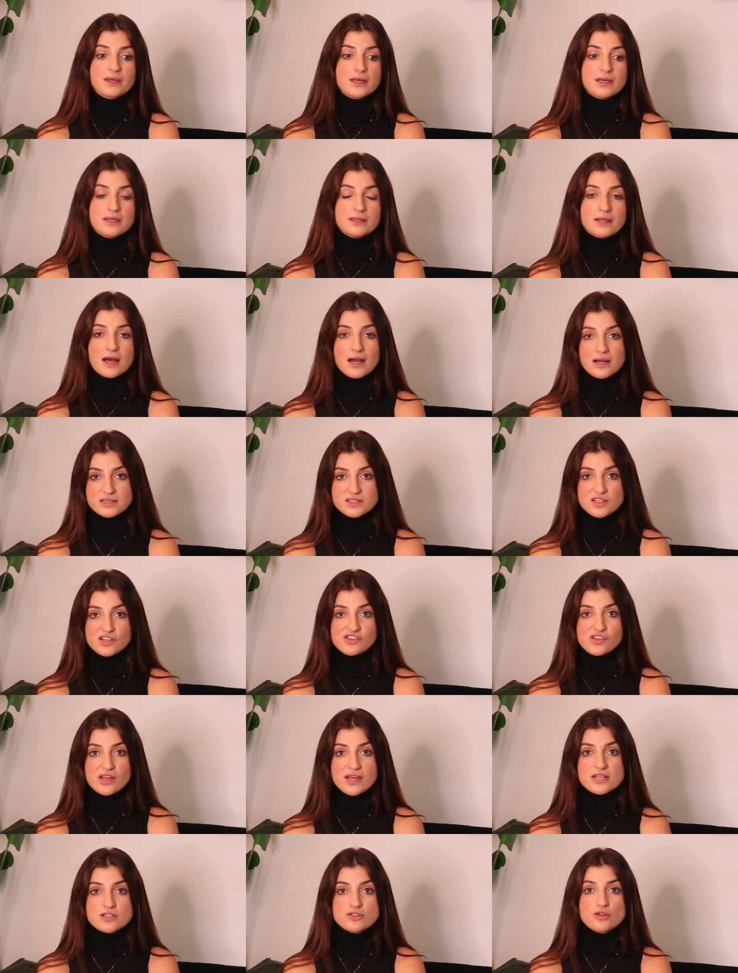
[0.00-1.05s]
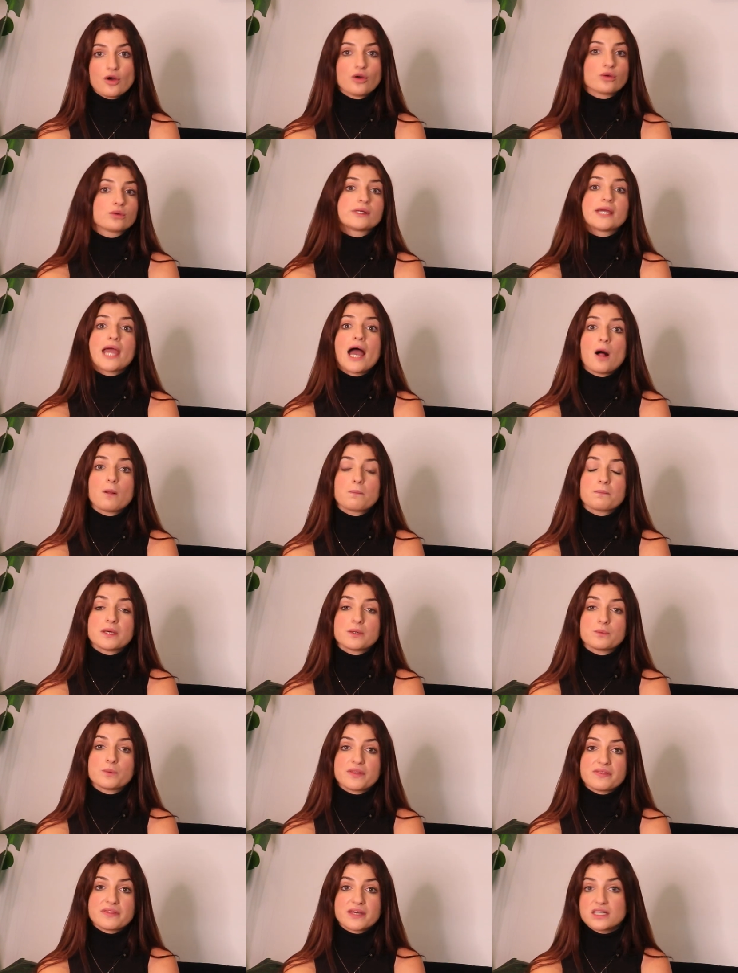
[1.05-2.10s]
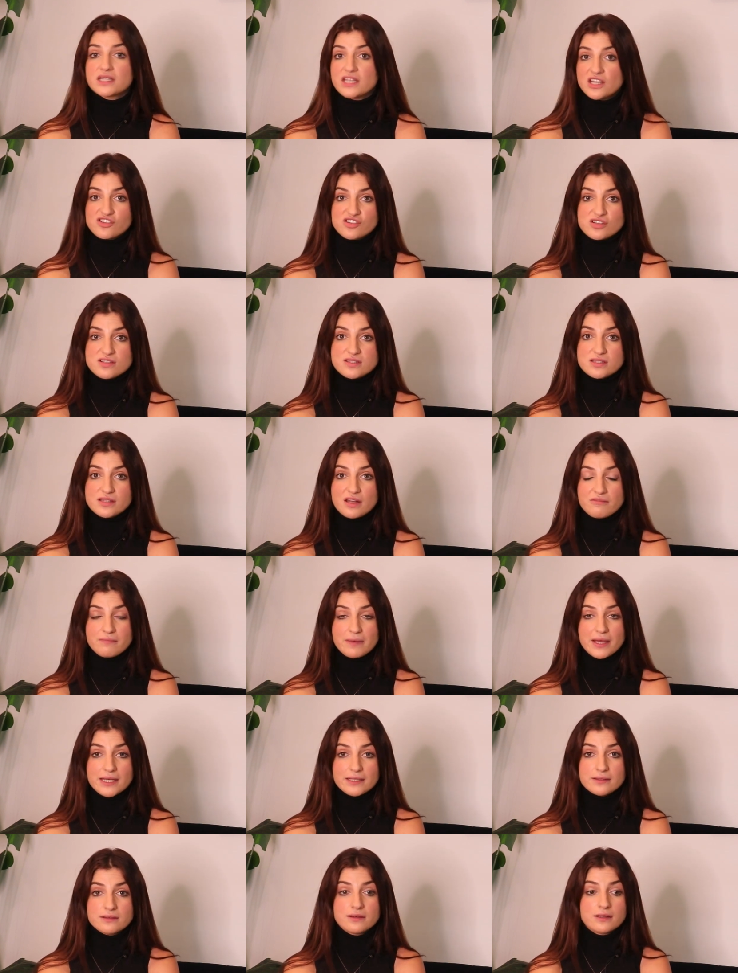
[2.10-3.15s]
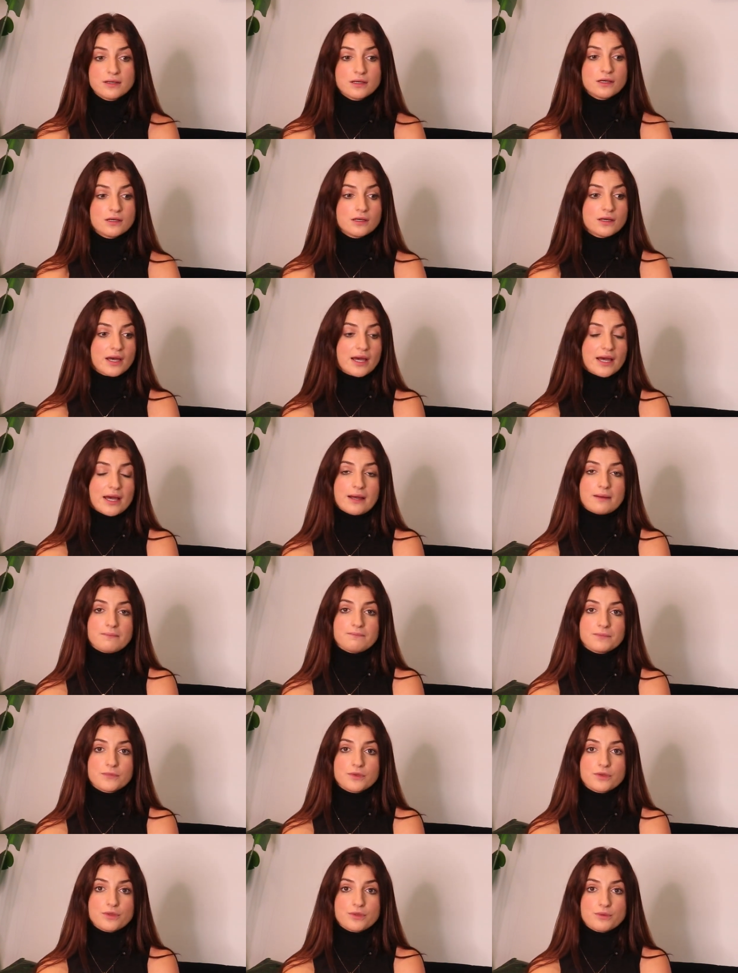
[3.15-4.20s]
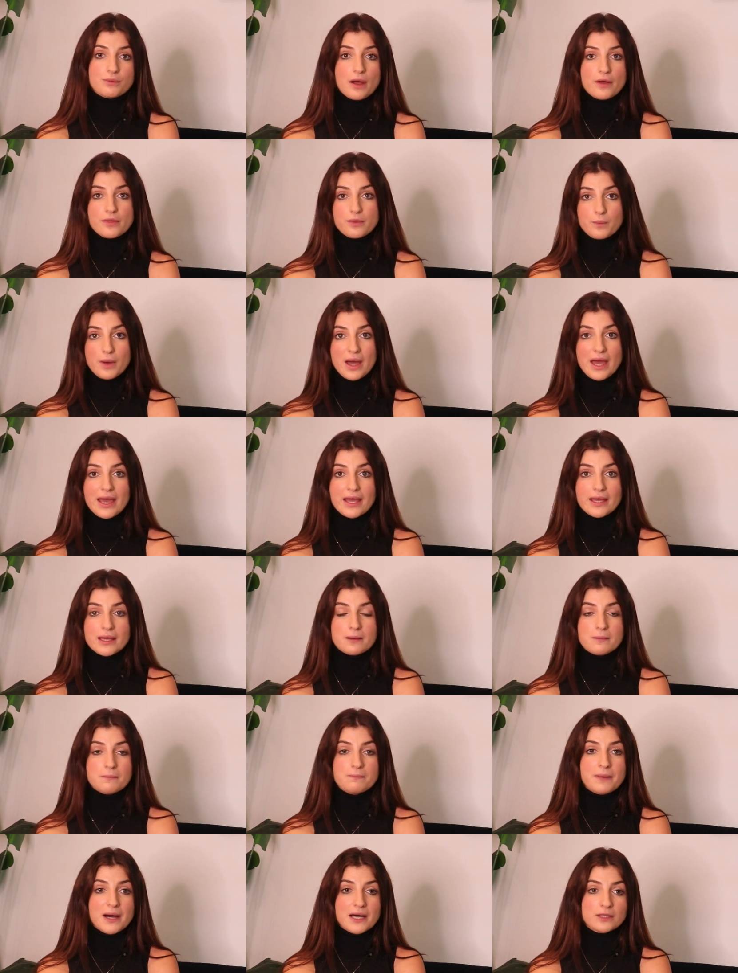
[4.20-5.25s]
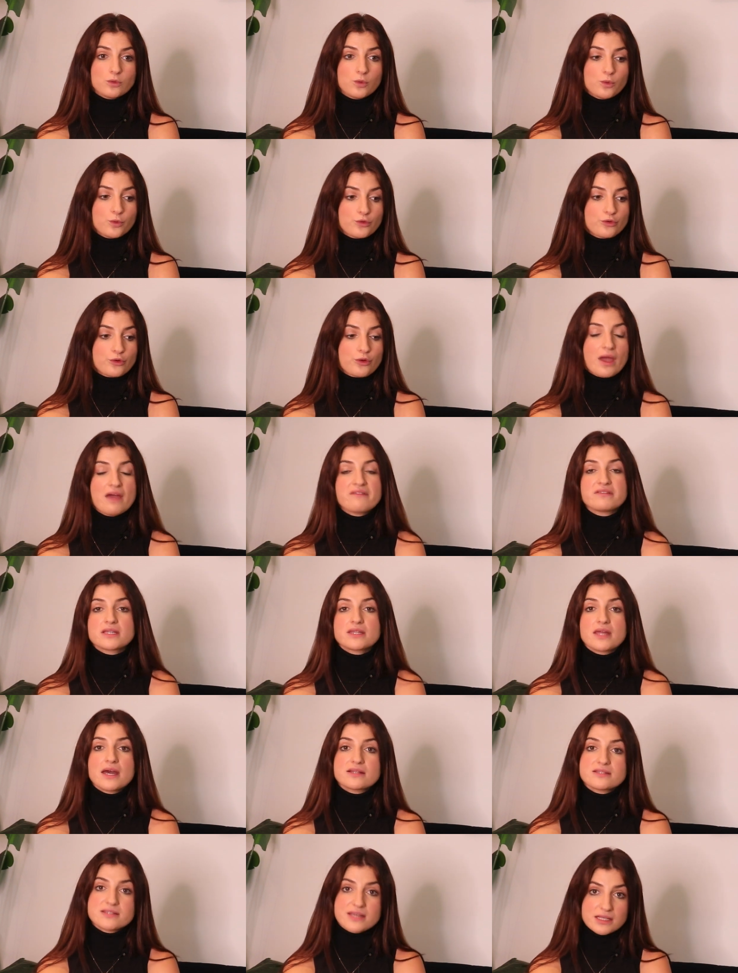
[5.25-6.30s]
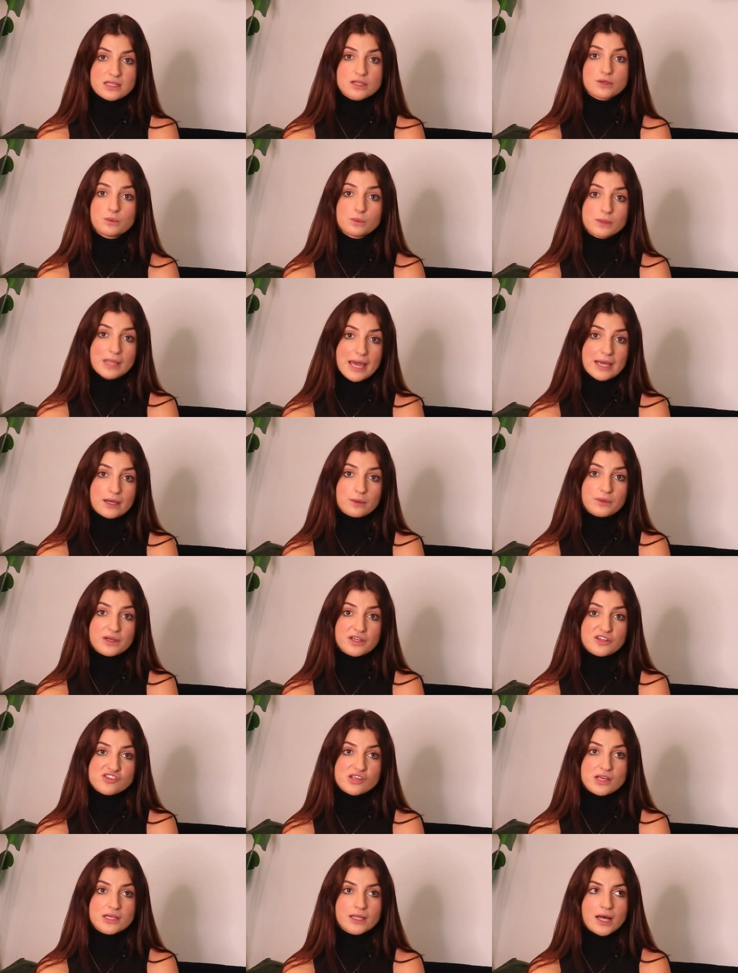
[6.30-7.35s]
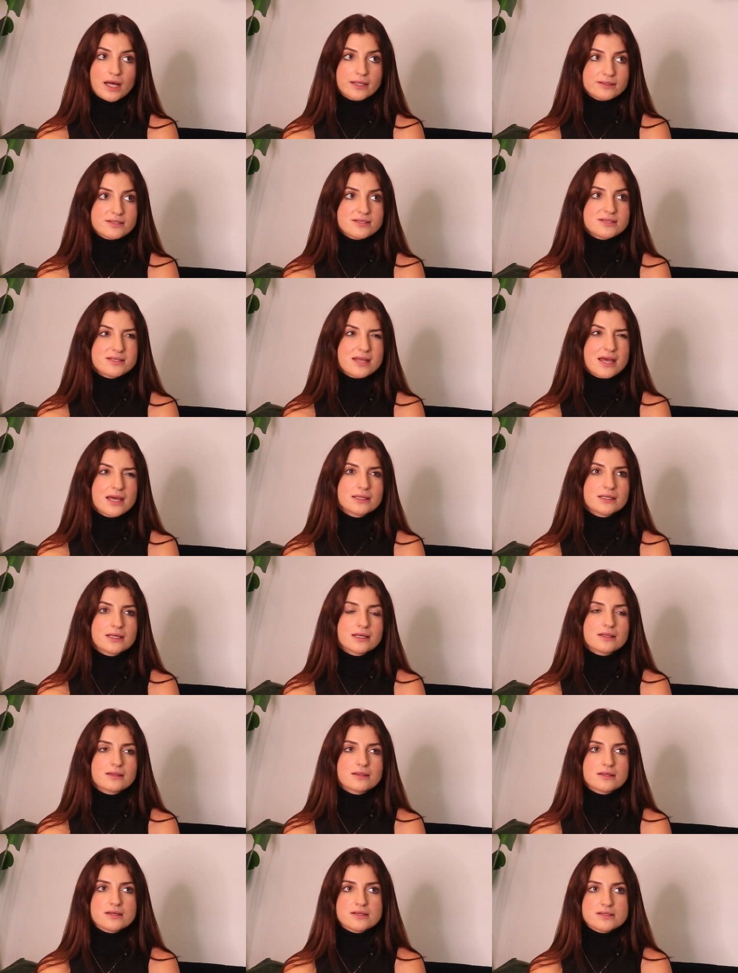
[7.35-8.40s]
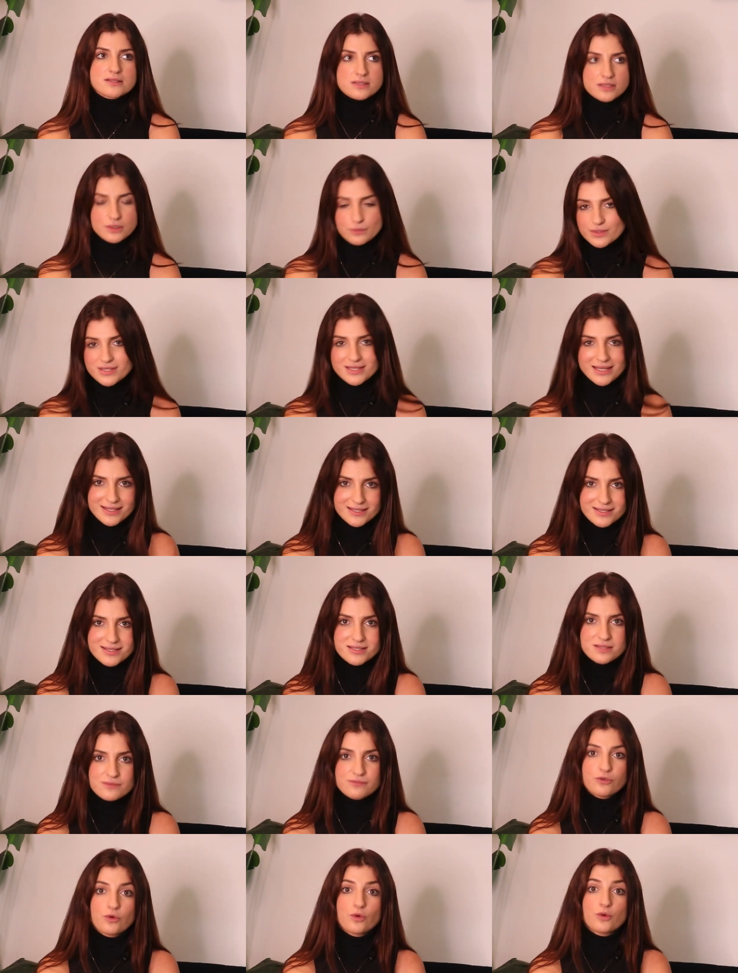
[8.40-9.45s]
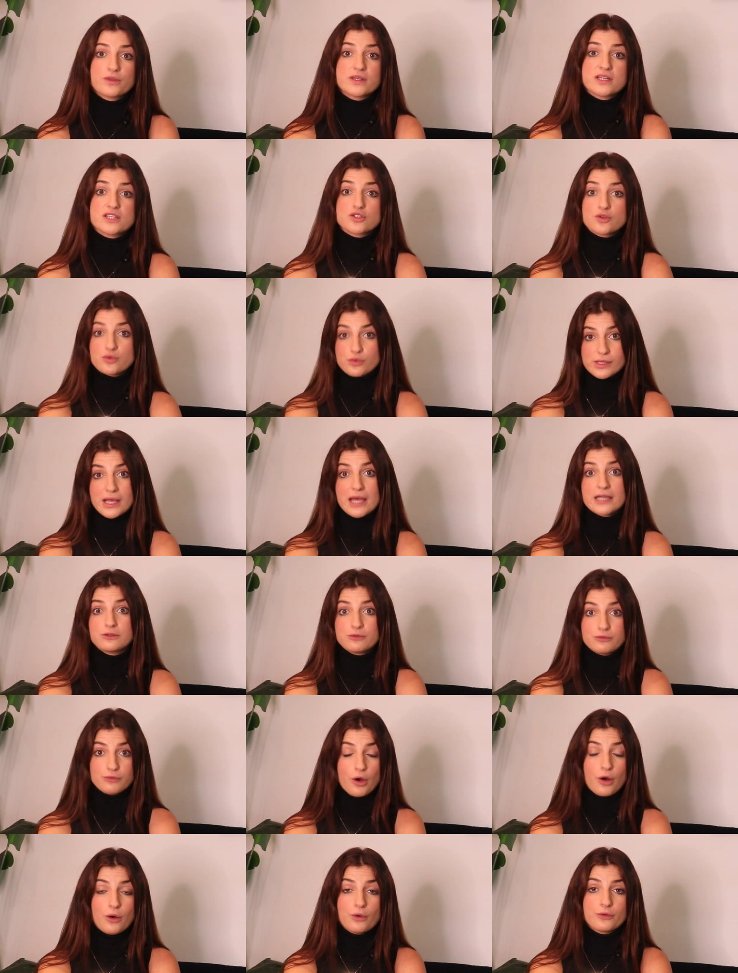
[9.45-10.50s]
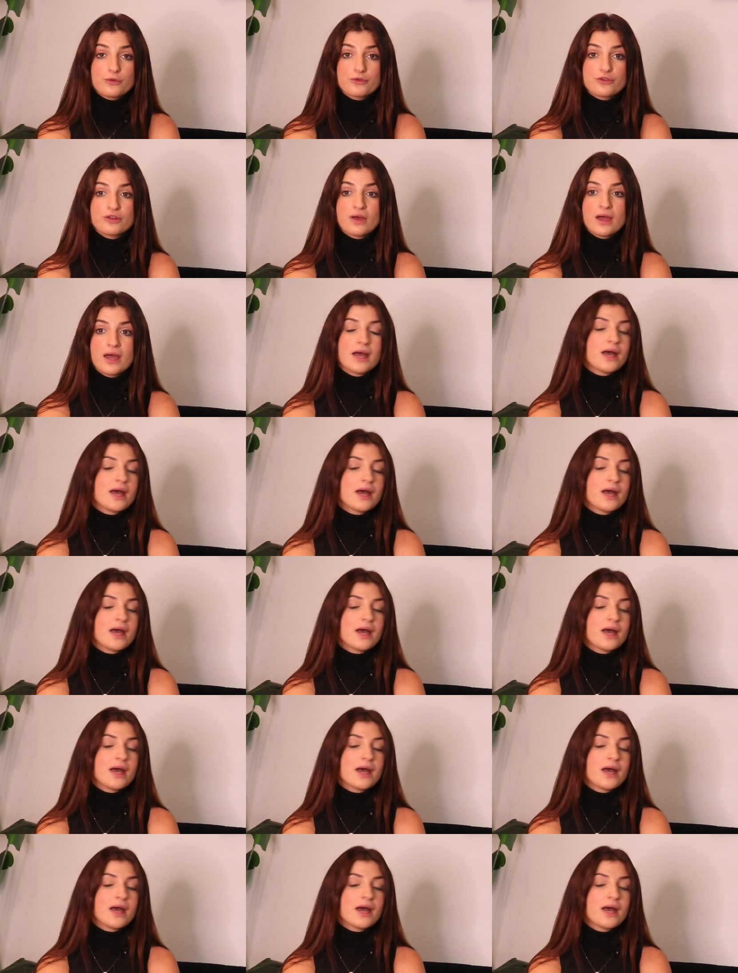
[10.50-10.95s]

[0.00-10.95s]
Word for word: in architecture has not only helped me with the connections that I've made um, throughout the way, but also having that technical language and understanding the skill sets for these creative roles,